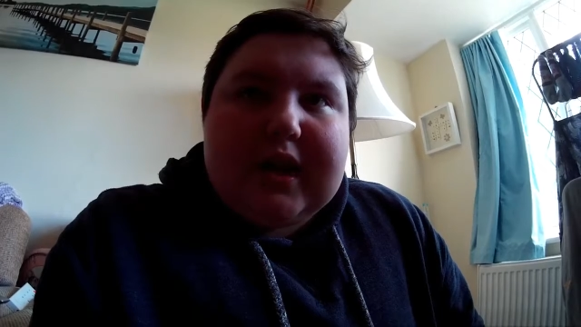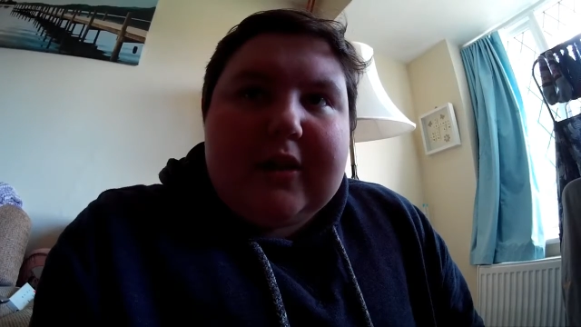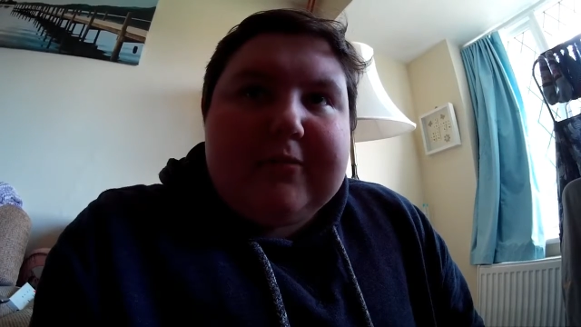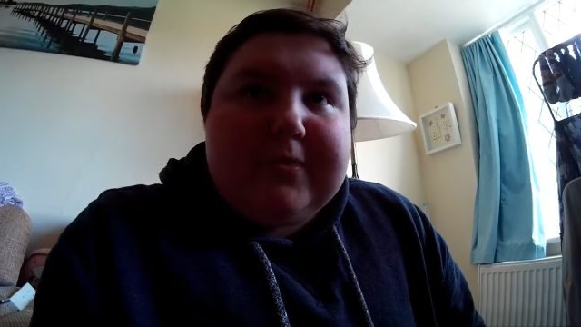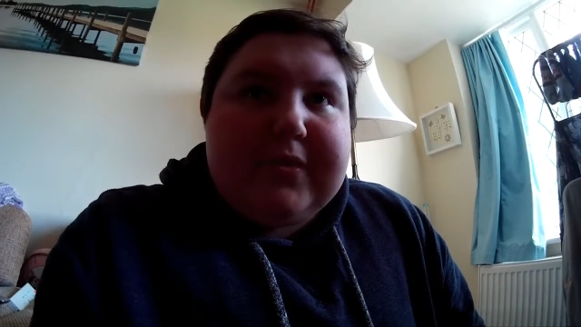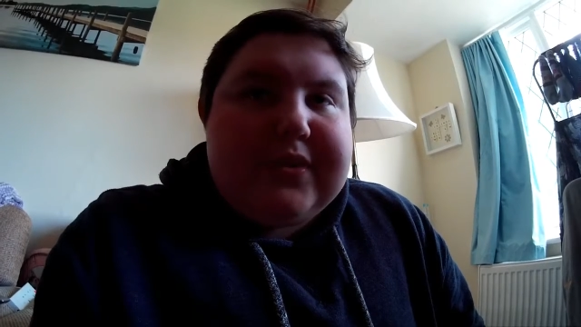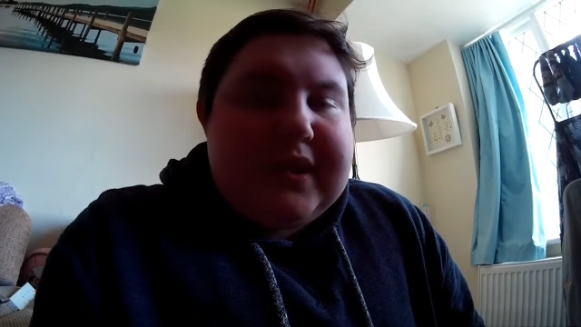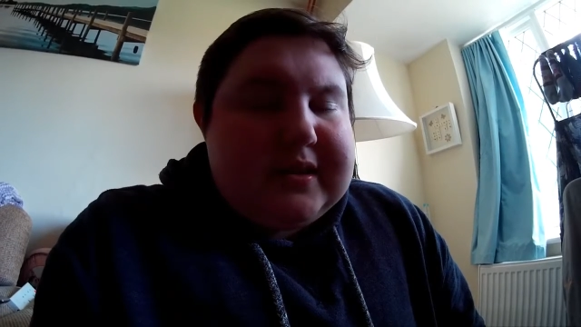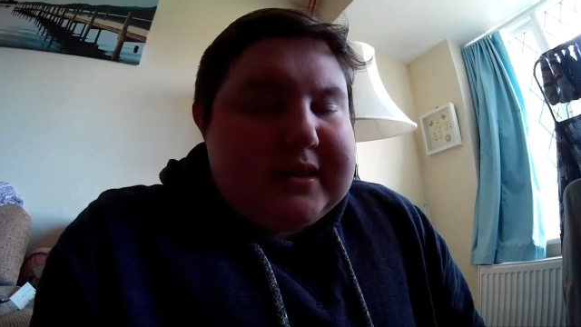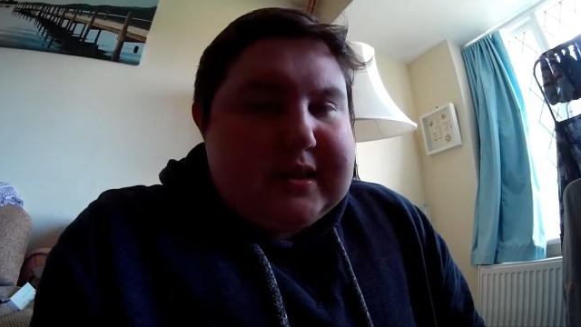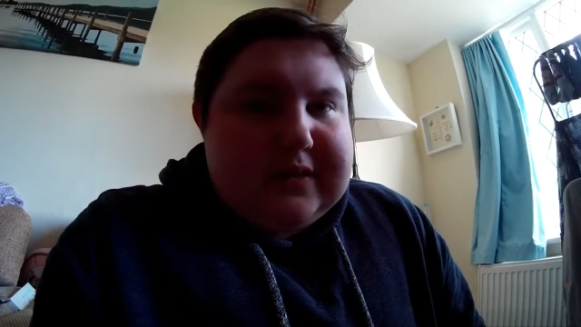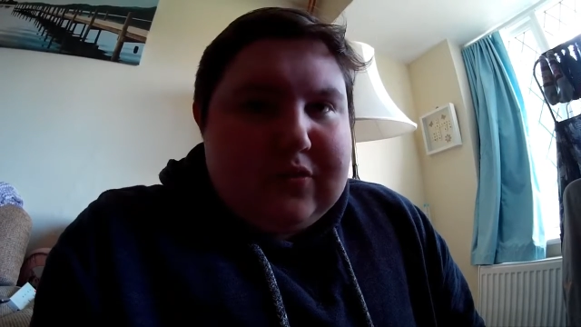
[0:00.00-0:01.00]
I have both the
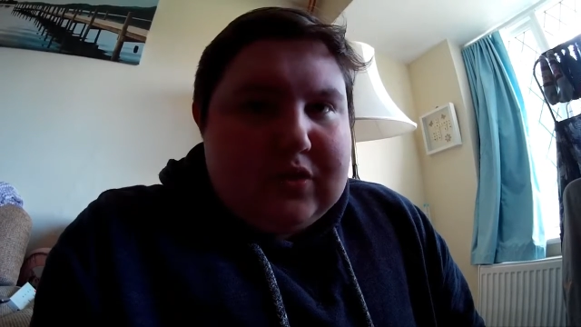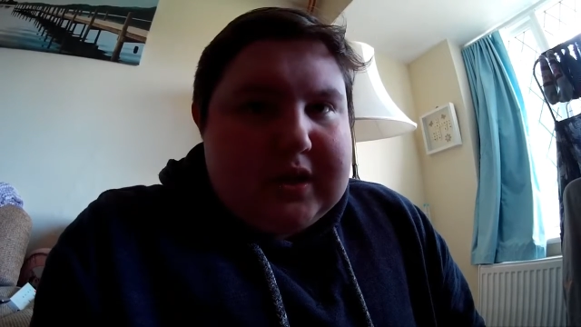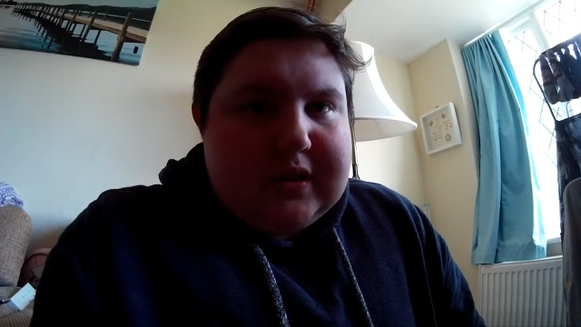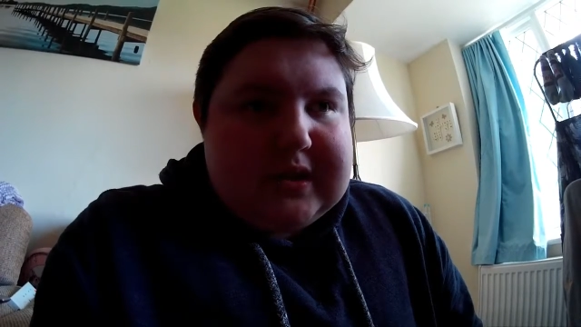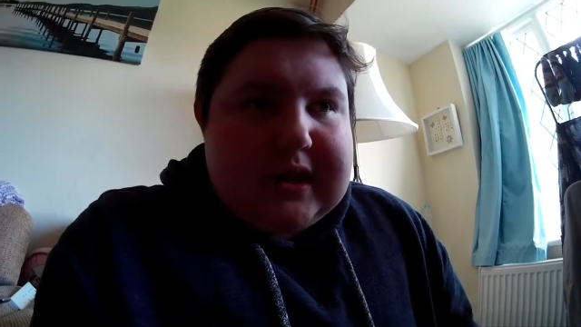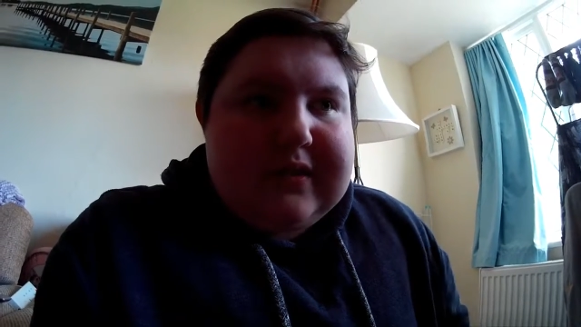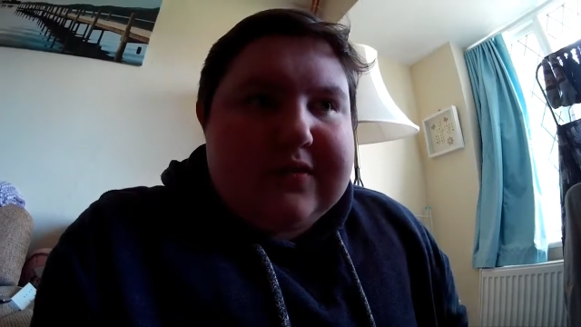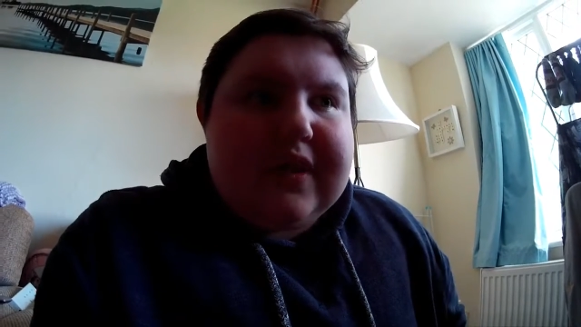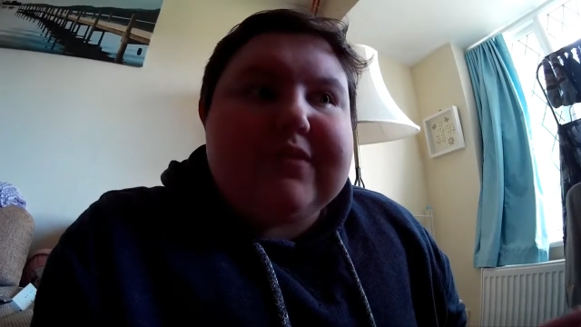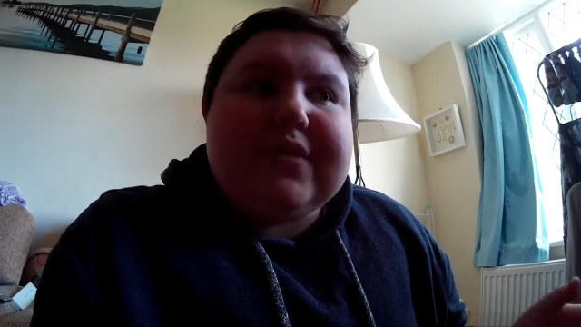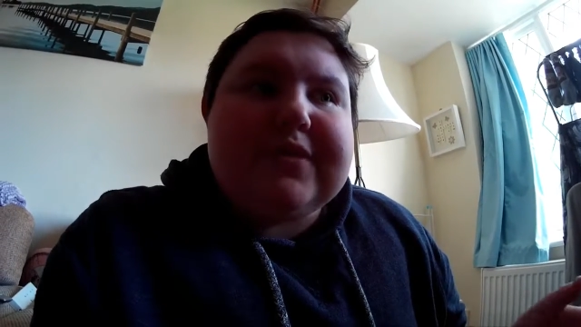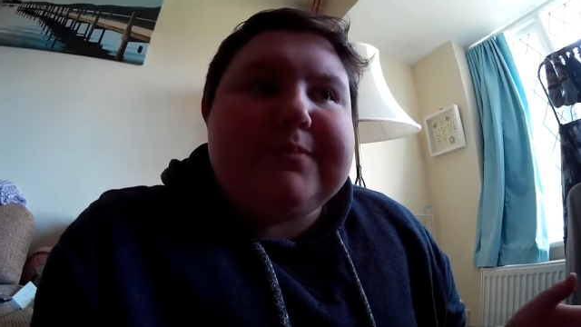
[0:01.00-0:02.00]
N64 titles. I have
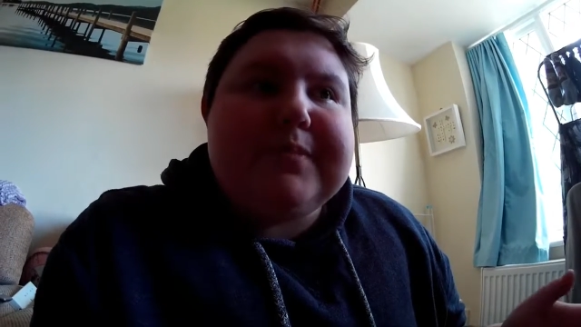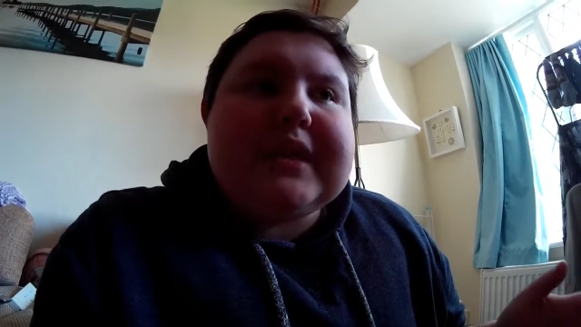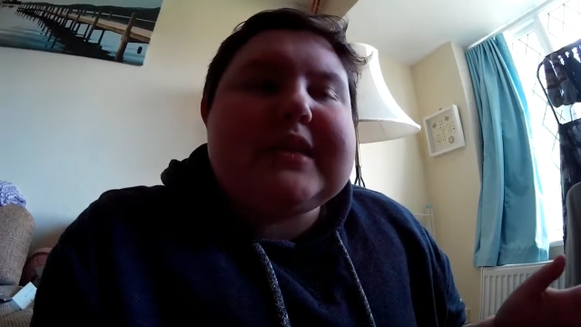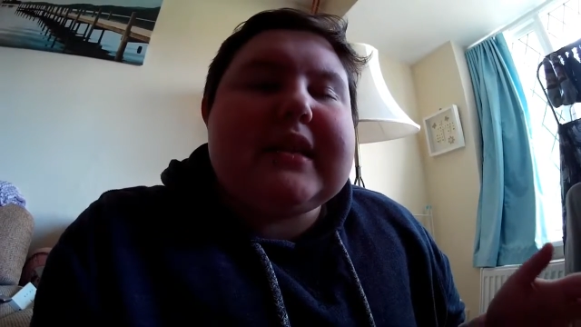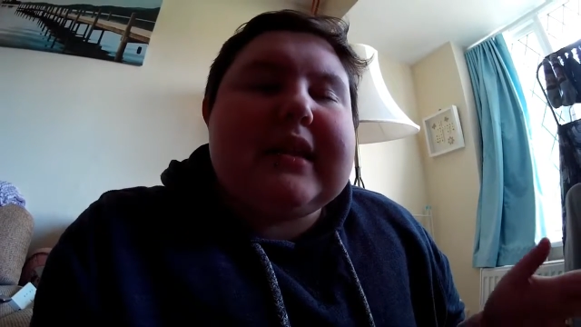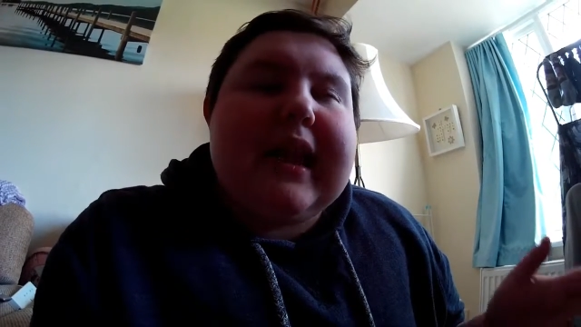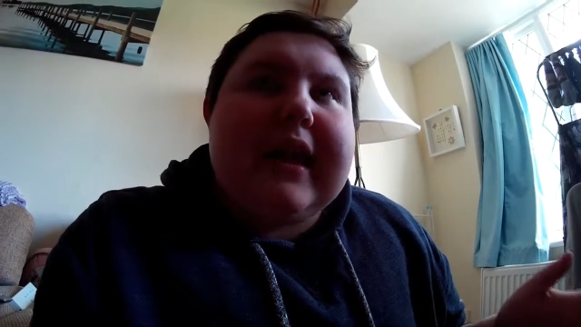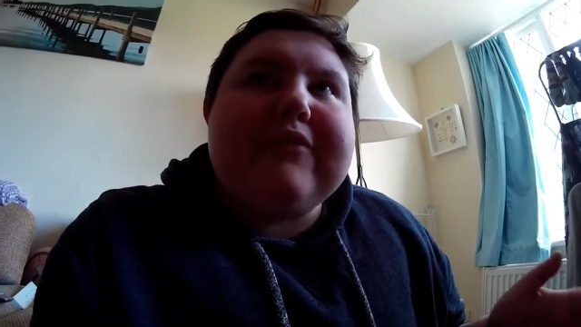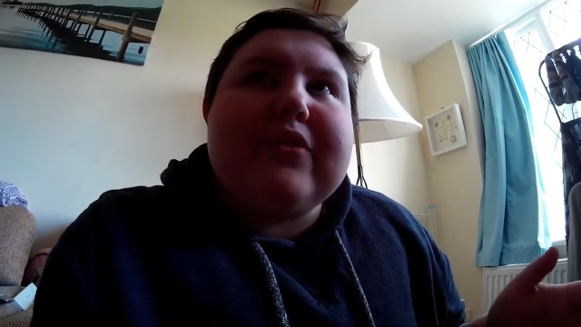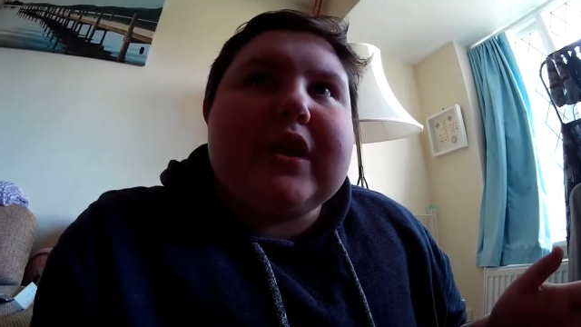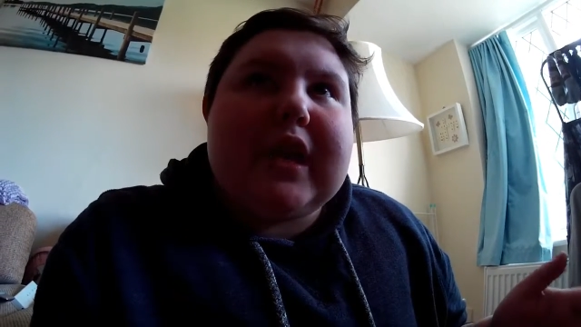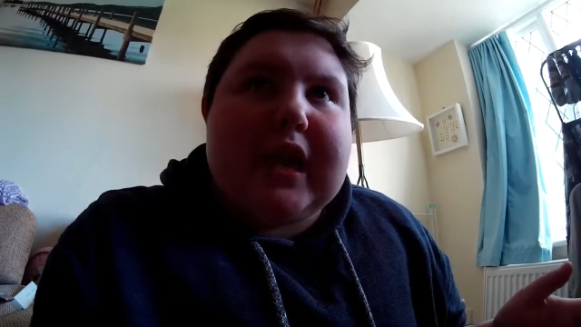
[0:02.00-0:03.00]
basically
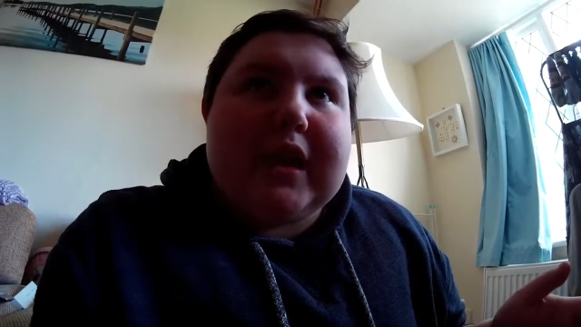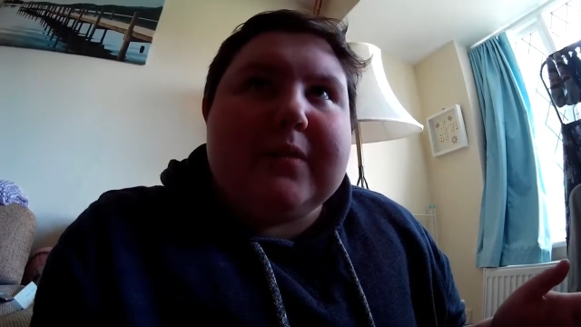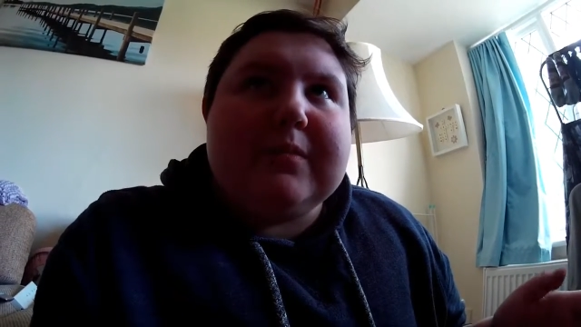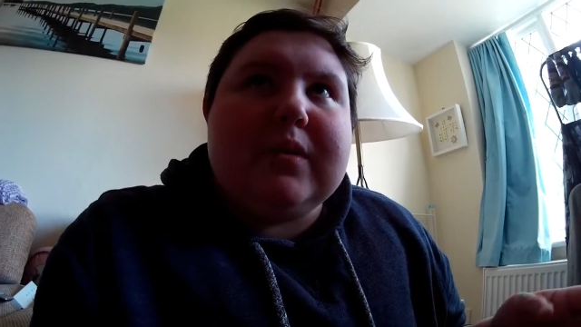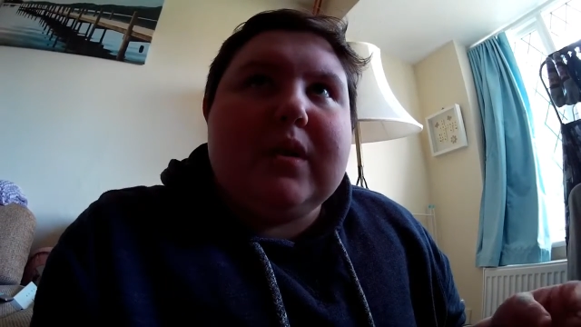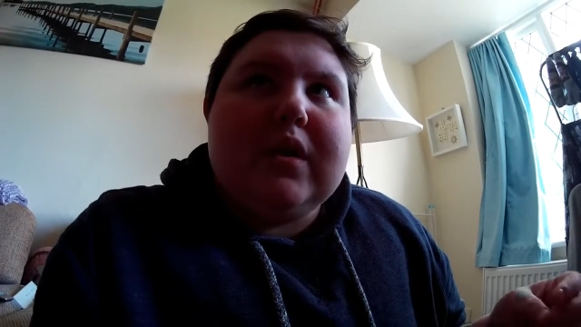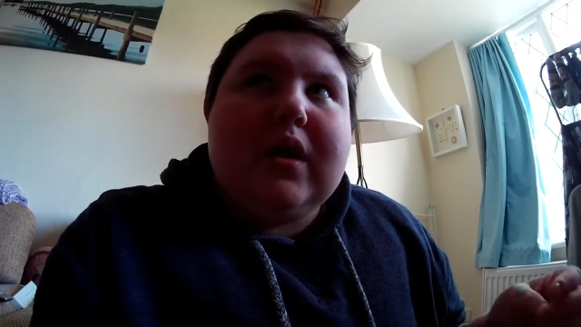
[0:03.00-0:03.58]
every game,